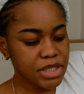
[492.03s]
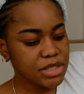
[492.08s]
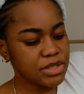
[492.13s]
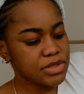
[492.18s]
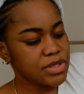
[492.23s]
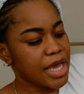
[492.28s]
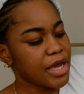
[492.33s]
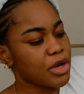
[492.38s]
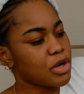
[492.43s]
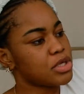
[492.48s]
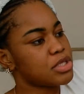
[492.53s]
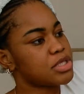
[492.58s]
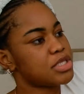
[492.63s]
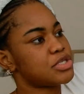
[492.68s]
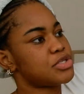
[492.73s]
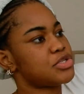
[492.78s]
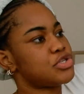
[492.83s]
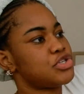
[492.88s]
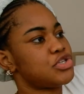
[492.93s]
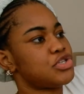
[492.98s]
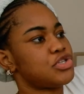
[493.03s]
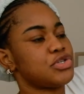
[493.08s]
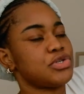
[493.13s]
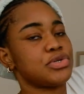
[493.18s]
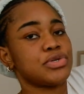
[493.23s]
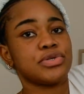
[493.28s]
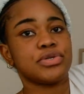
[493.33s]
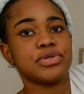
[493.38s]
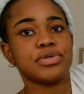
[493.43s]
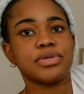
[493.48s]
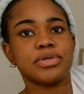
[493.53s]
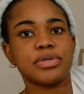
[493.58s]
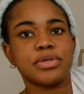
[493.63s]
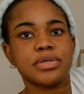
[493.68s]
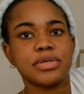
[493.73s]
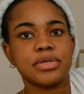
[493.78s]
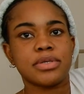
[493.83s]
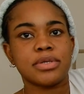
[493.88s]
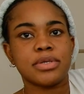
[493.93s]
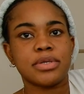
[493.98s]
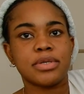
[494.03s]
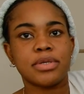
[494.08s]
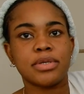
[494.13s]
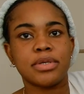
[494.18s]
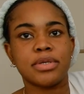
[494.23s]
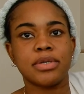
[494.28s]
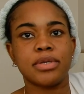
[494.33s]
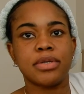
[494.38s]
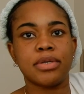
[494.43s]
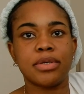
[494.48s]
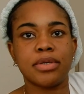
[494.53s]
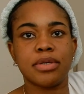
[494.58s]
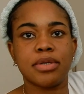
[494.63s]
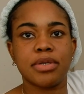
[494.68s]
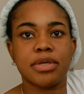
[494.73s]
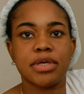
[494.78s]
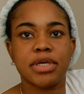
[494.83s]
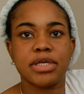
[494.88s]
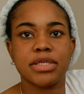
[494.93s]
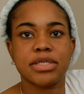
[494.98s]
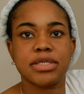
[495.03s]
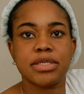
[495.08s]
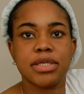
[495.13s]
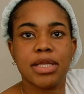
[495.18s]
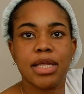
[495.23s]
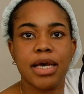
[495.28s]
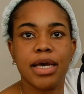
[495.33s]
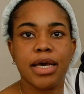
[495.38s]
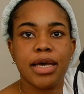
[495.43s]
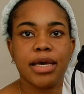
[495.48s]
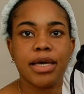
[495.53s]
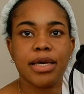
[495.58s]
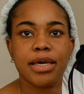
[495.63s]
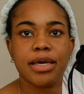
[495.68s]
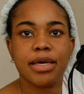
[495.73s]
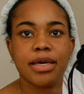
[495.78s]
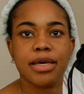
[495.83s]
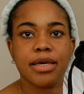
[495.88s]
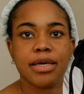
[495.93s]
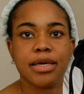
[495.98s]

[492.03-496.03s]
so I got this shoe. It's like